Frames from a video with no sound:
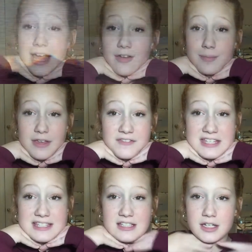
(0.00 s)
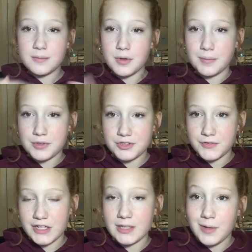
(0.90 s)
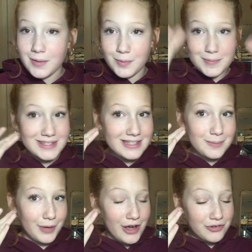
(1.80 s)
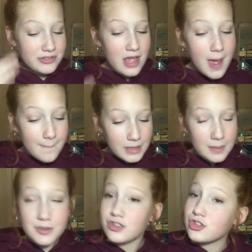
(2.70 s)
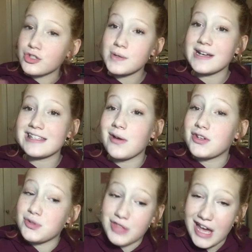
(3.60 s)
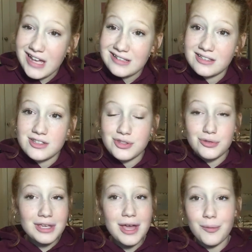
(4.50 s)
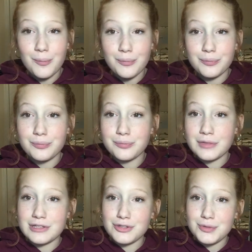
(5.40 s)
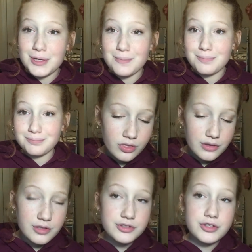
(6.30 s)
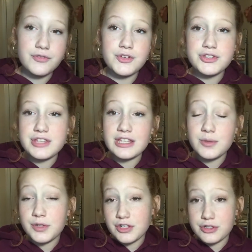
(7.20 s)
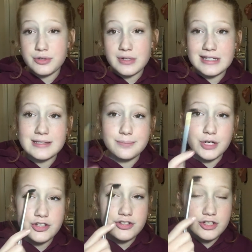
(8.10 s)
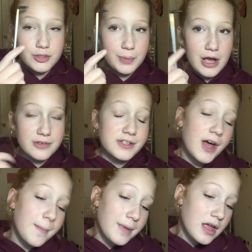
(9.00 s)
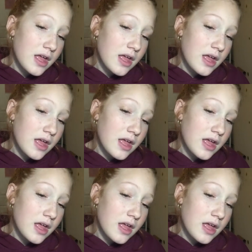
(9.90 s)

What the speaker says: have my face done, well most of it anyway, we're missing the brows, but I'm going to show you guys how I do that. So yeah, let's do it. So the first thing you want to do is brush your brows up.